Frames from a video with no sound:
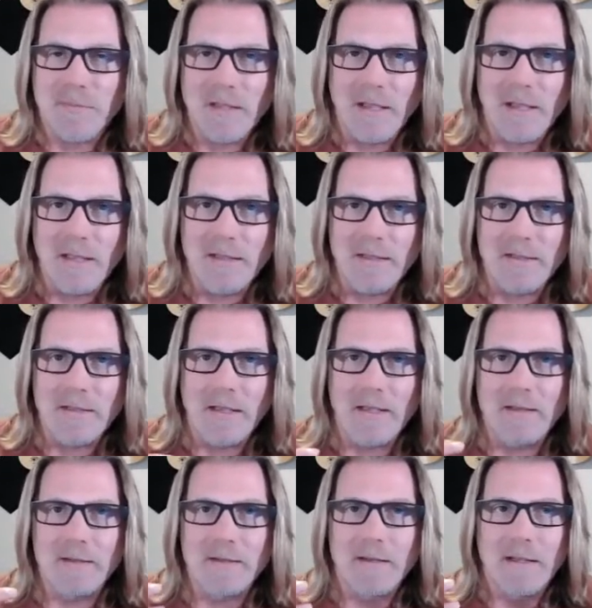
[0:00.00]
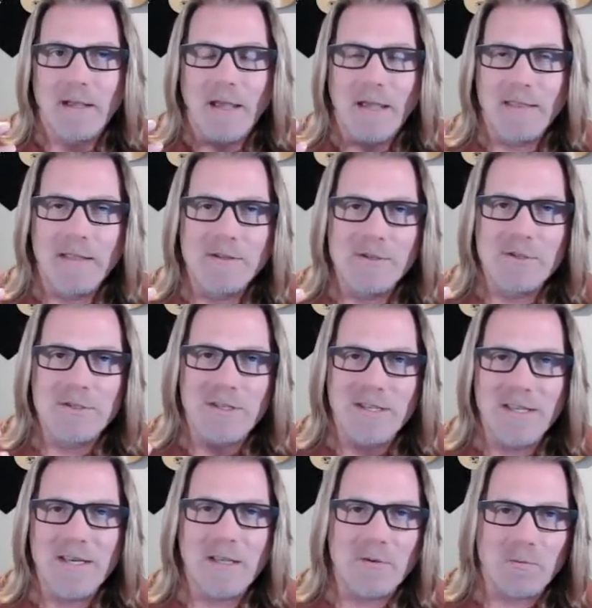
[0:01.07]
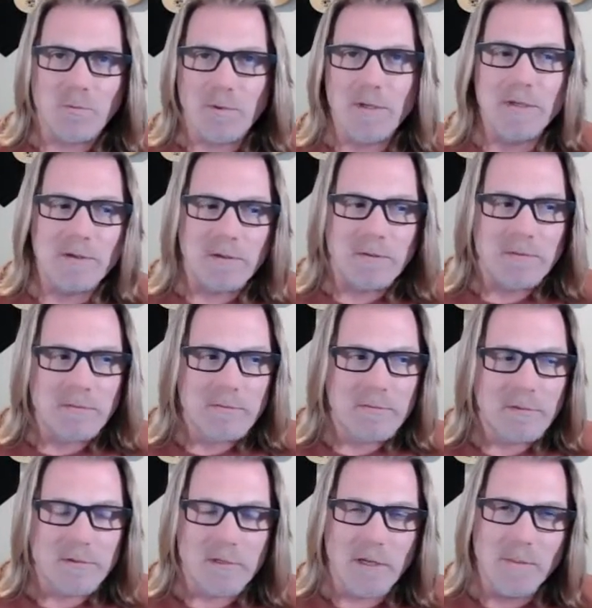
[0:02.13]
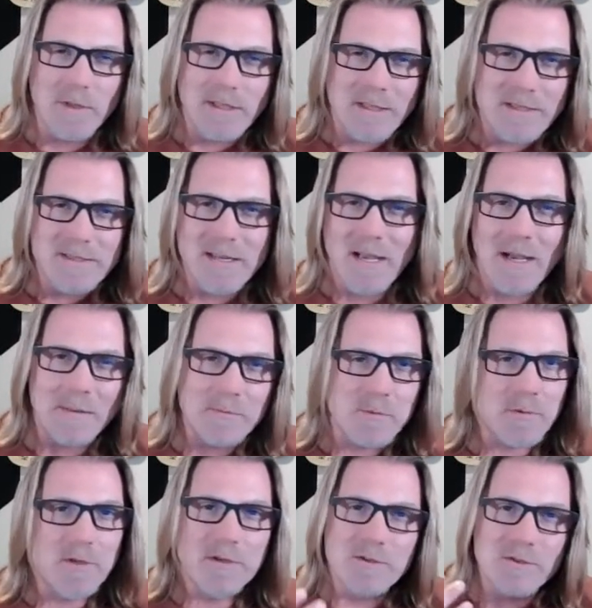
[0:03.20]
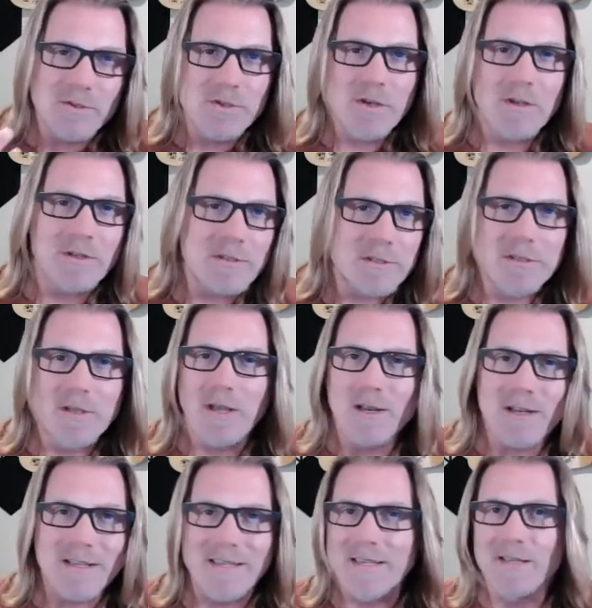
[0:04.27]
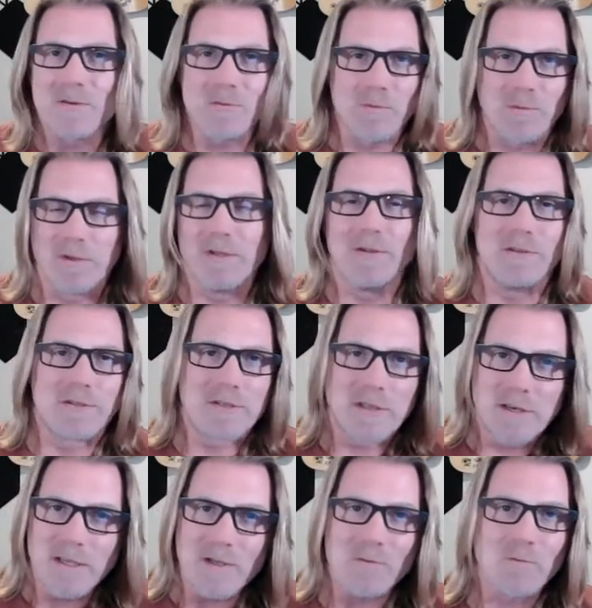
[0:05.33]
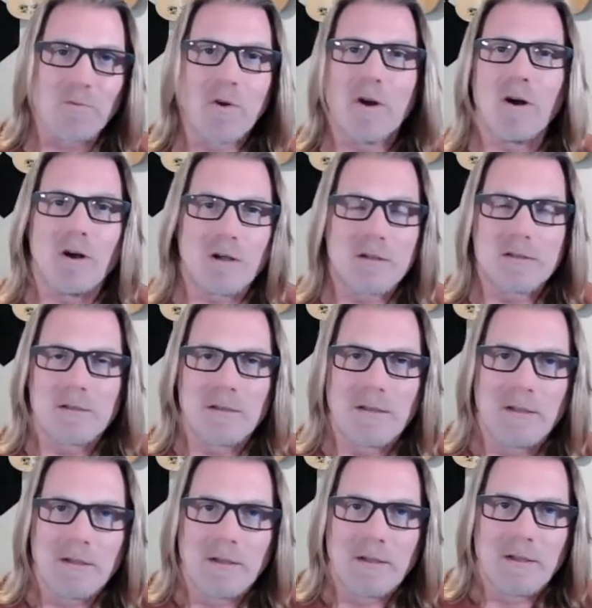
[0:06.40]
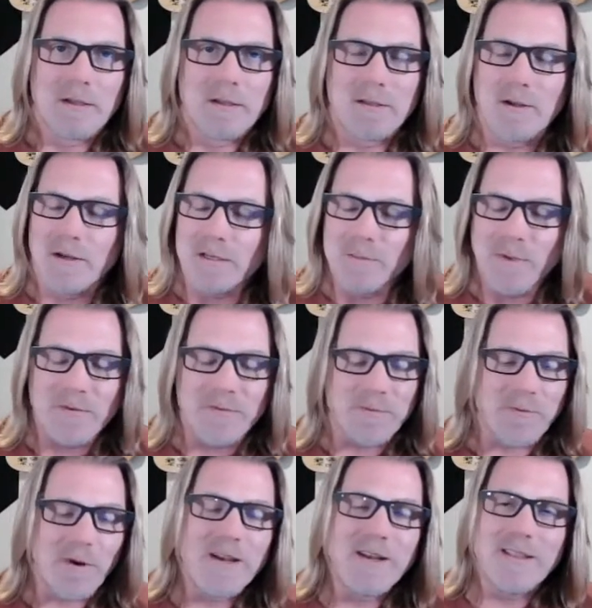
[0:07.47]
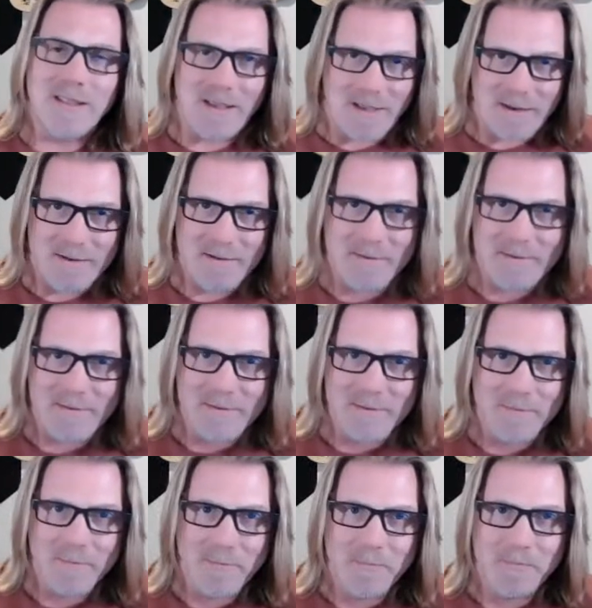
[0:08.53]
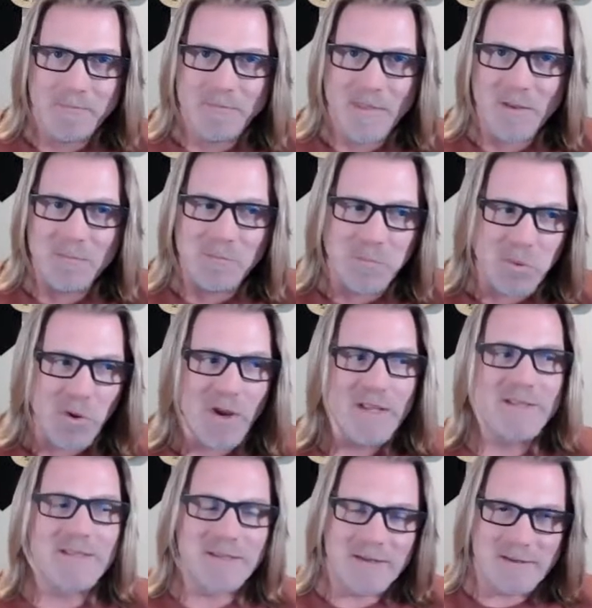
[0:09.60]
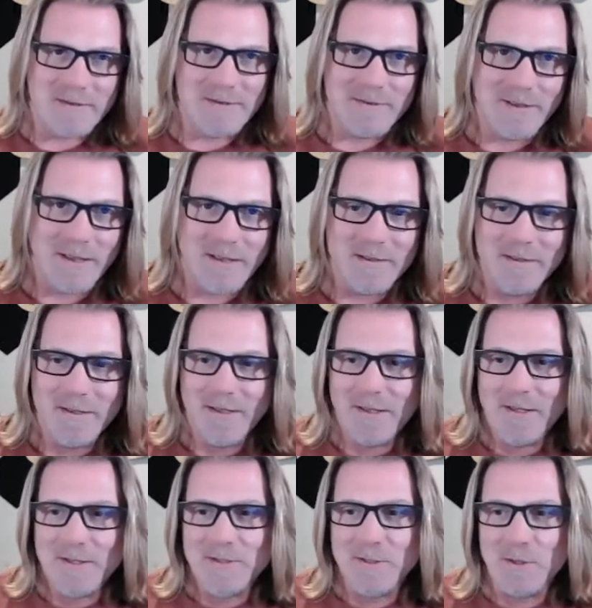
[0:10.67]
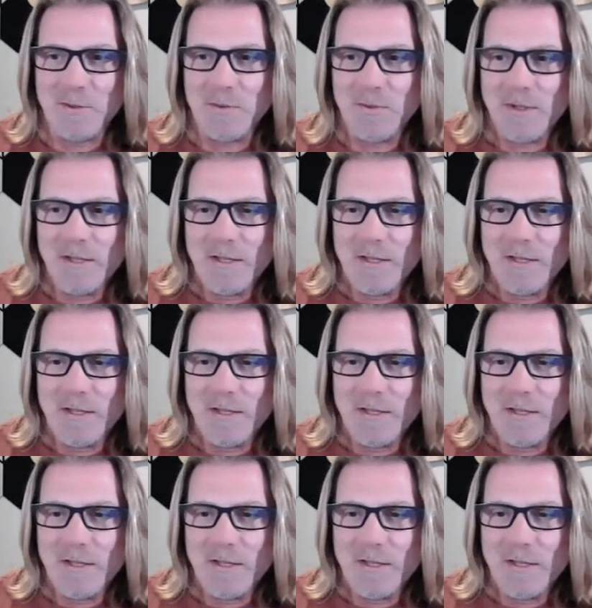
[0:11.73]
and then just getting real. There's going to be these times where you're just going to get real. It's going to get raw. You don't have to be afraid of that. Embrace it. Okay. So